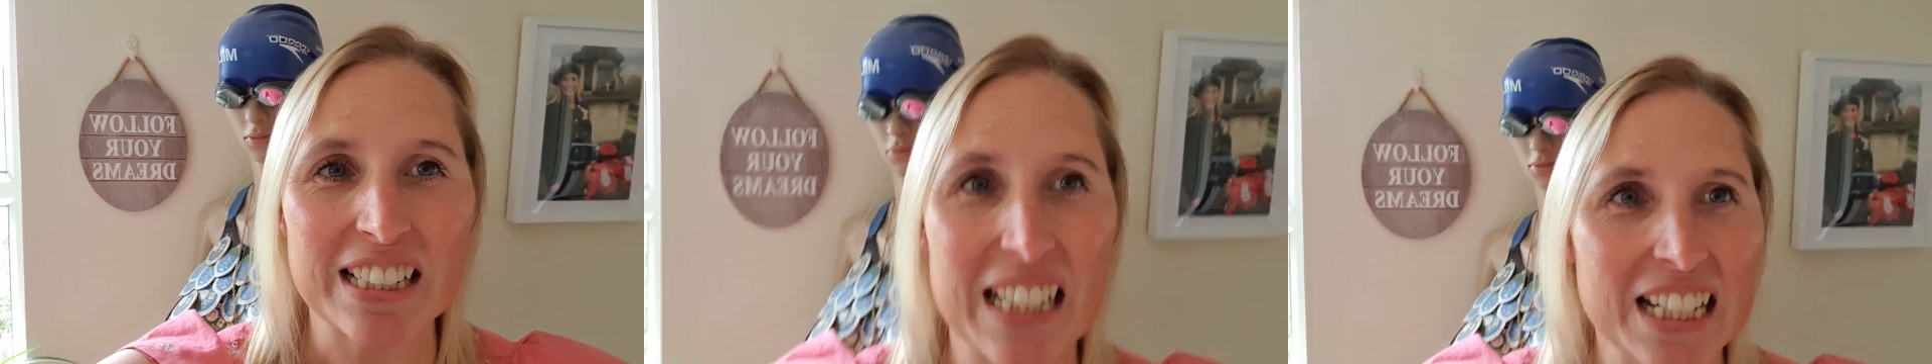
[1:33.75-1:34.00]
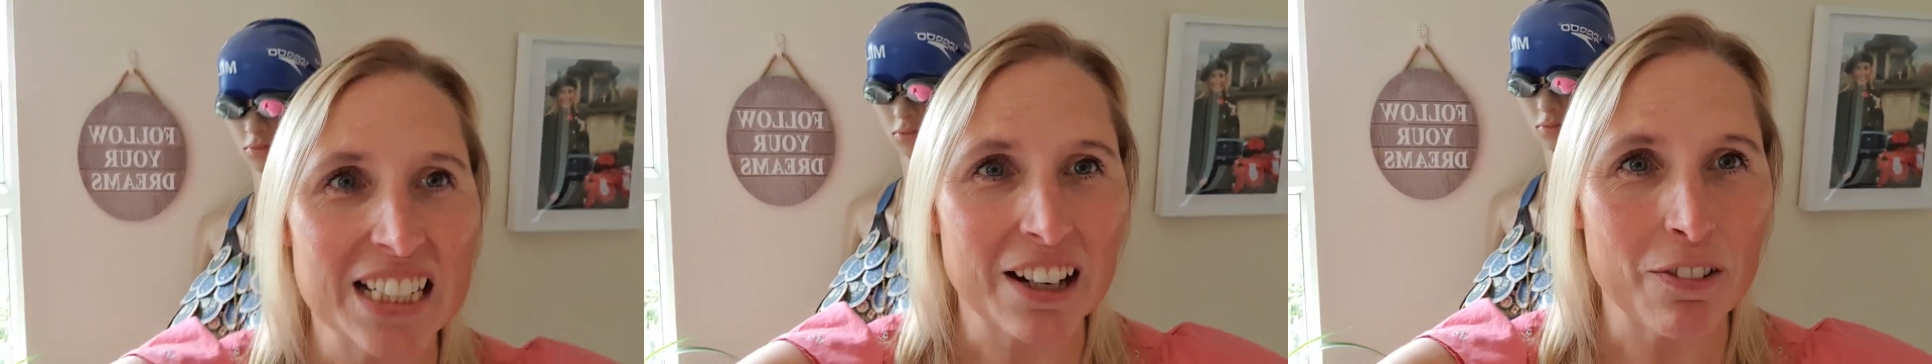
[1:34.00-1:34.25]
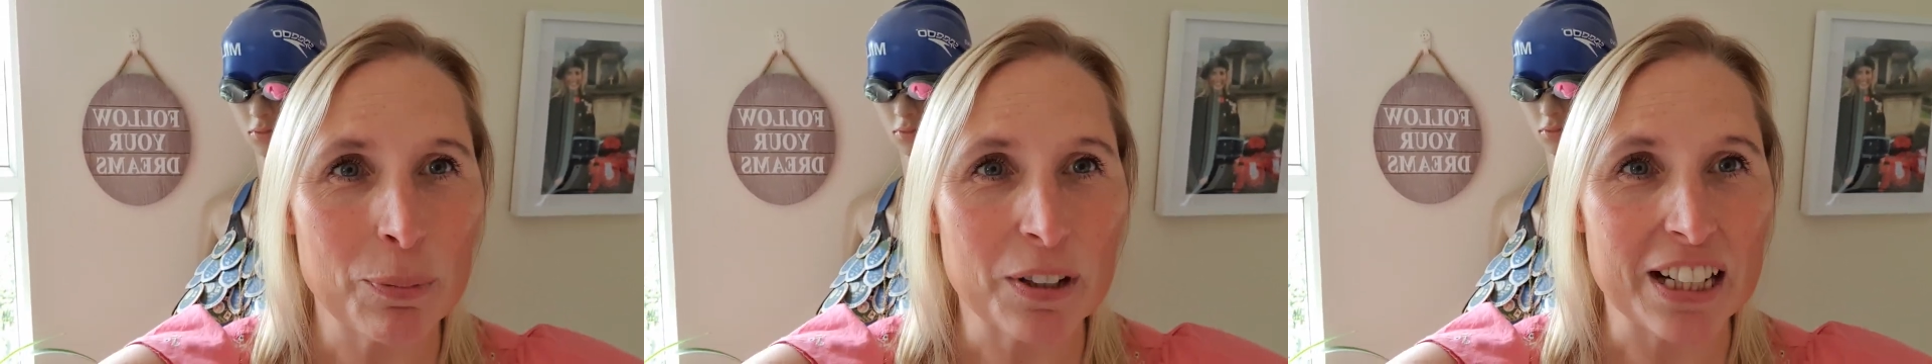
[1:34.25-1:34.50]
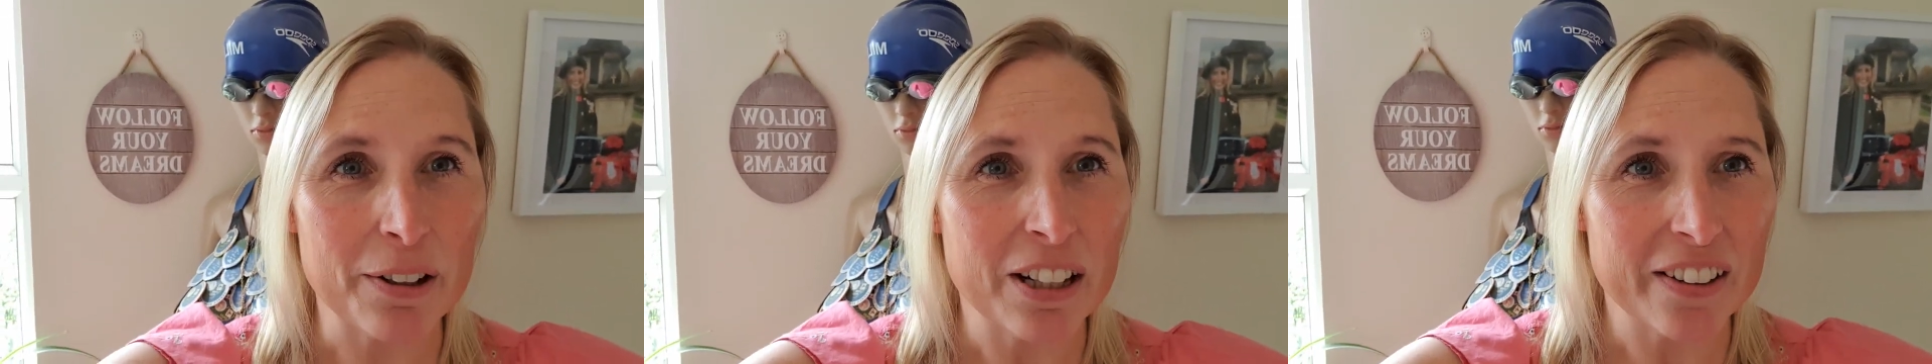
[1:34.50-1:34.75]
teach
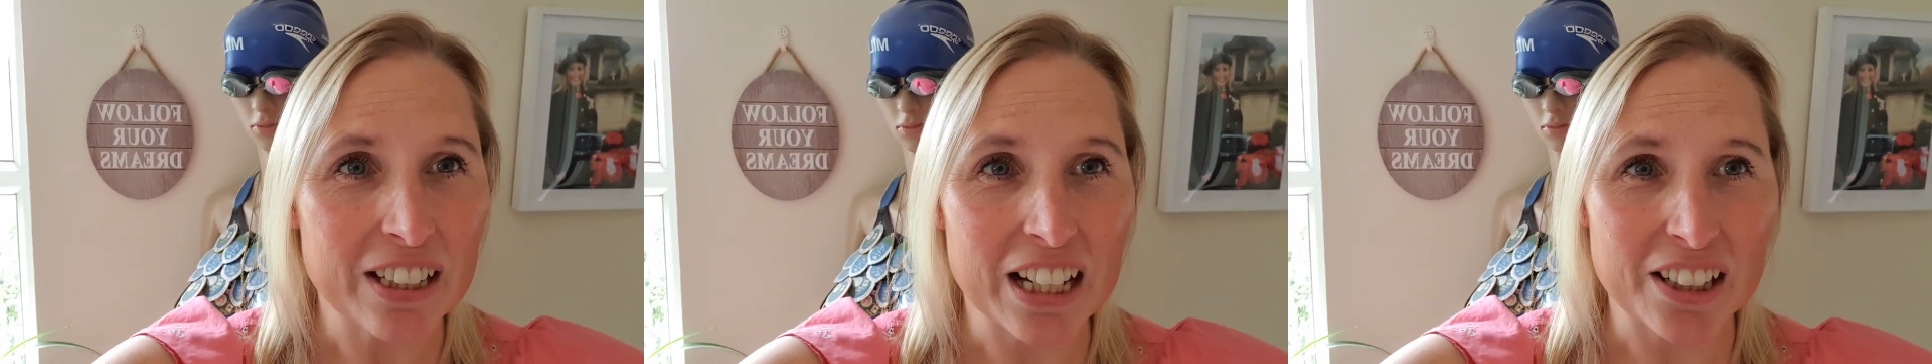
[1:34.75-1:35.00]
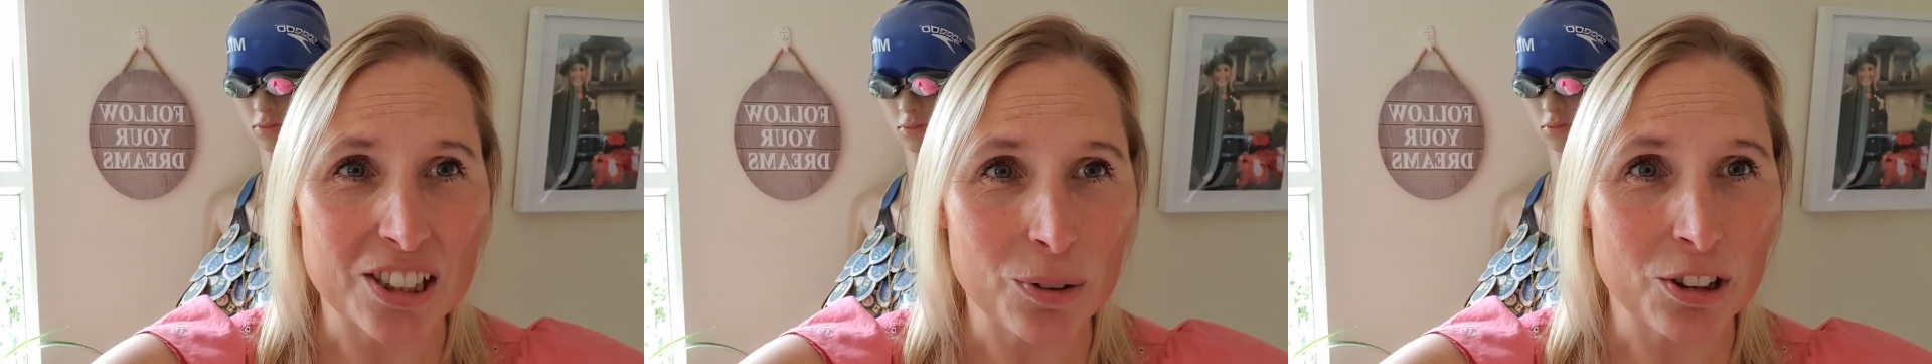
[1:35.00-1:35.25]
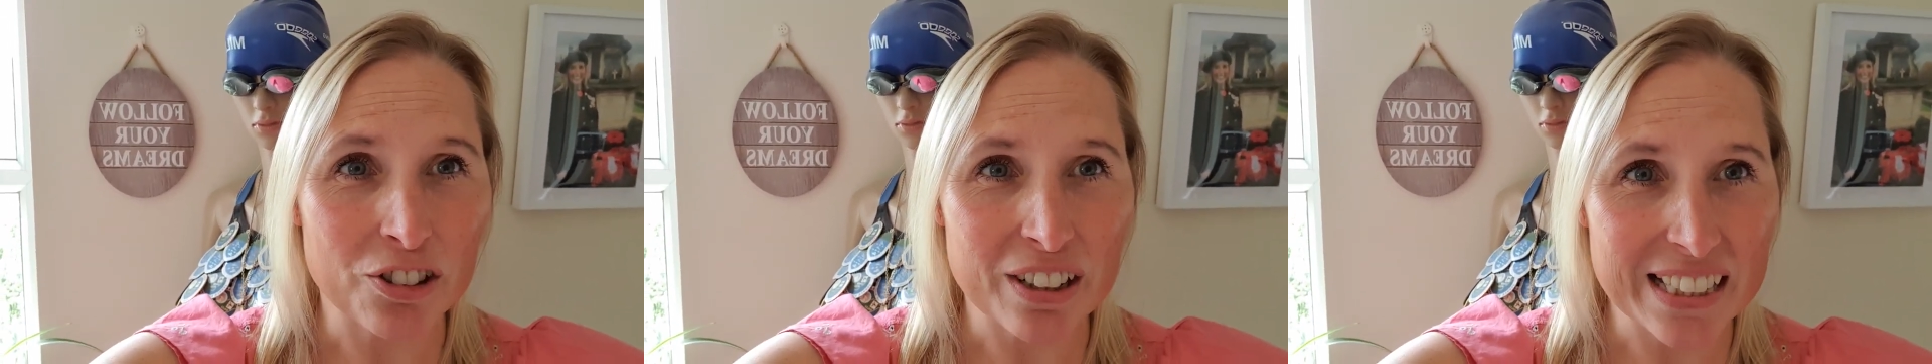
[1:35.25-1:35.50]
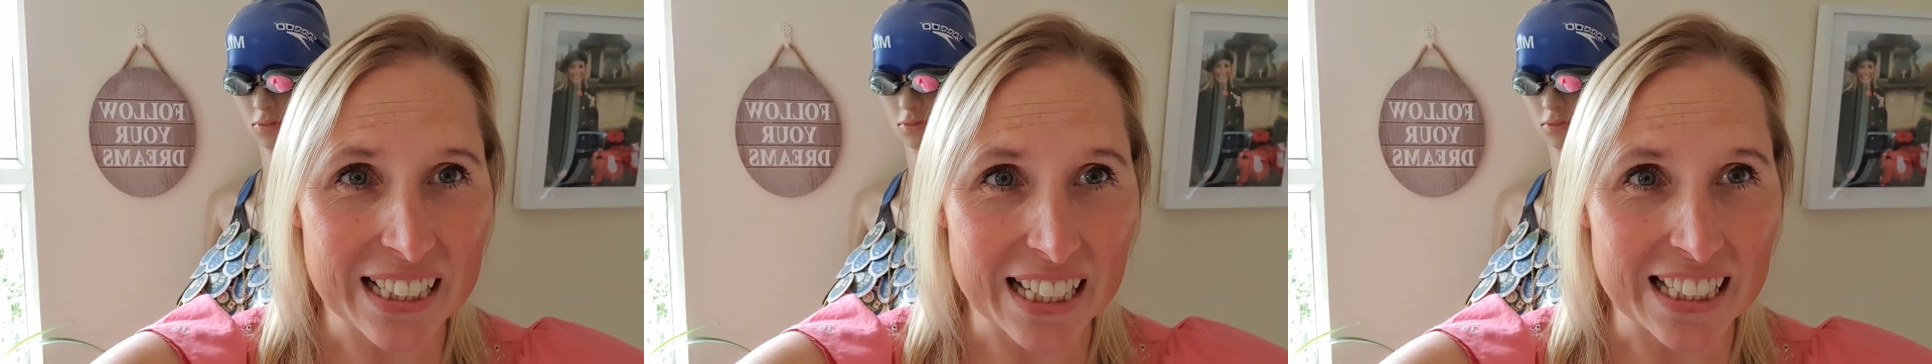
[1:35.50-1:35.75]
everybody to
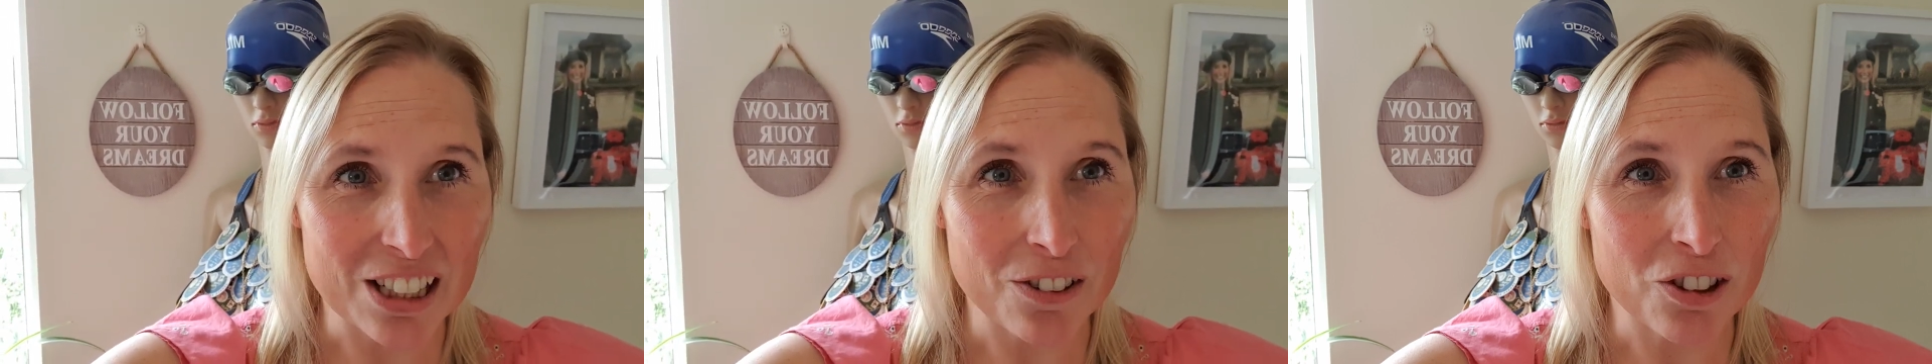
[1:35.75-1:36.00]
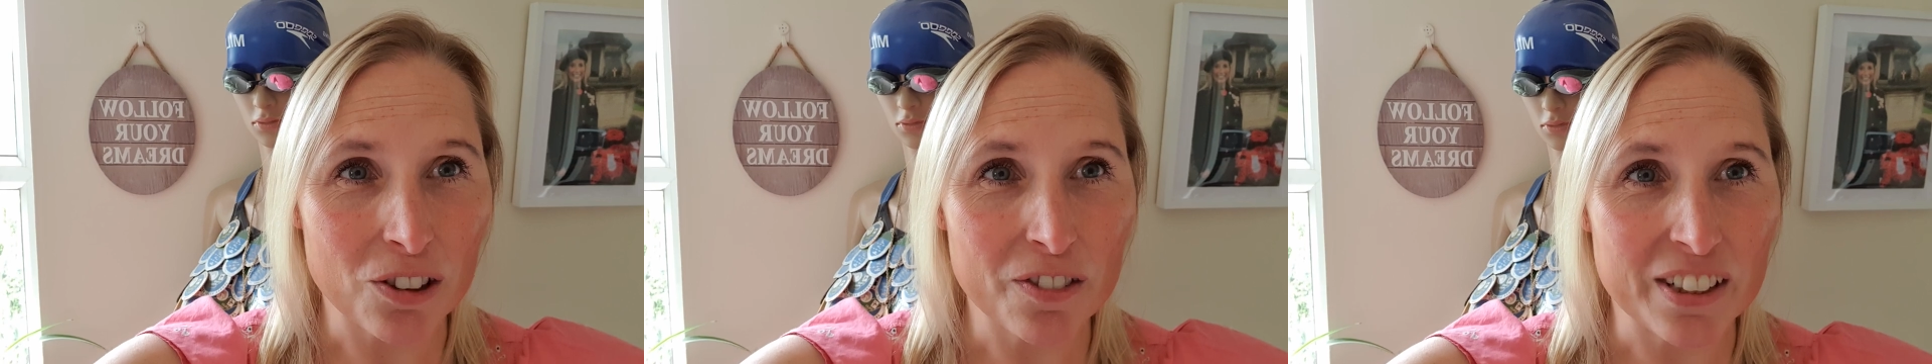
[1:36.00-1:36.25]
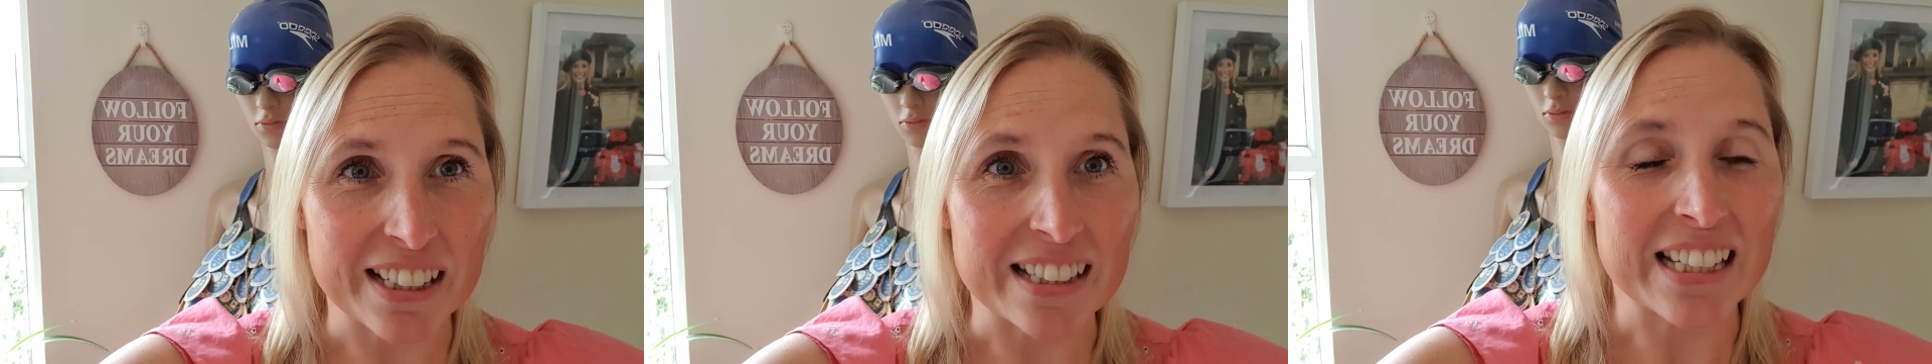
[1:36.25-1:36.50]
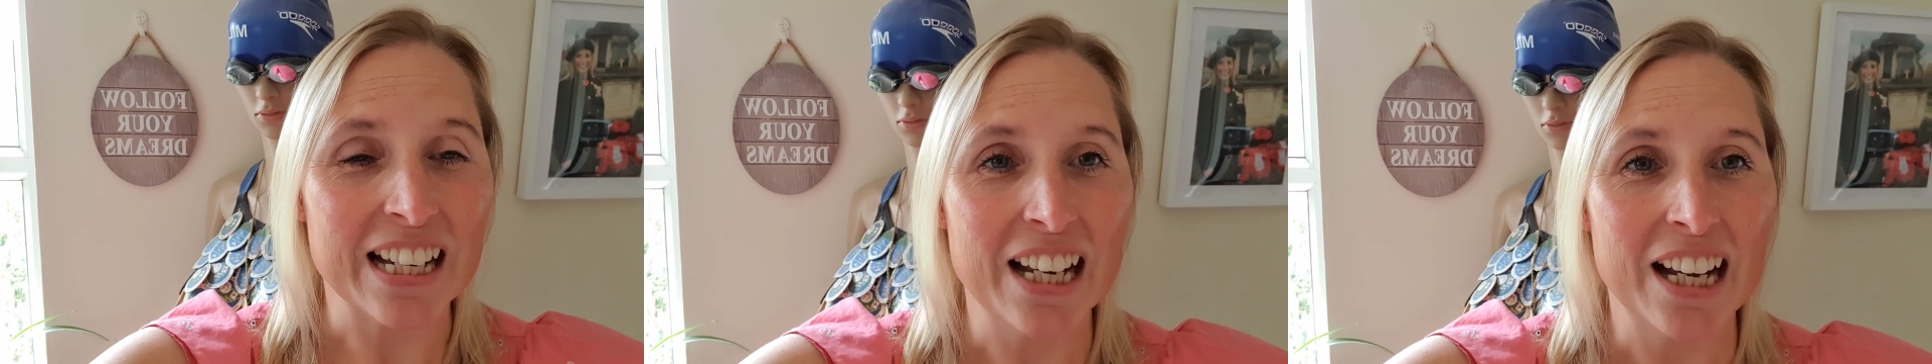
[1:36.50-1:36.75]
increase their self-confidence.